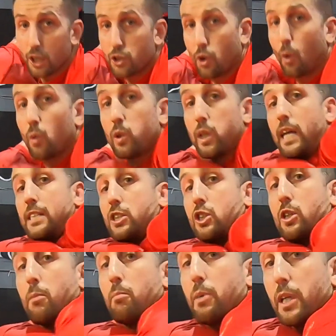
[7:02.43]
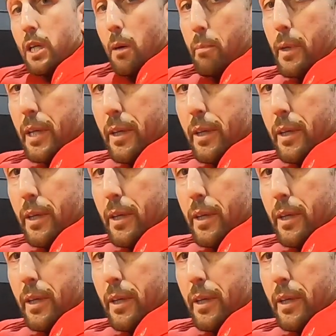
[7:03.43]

Don't let somebody up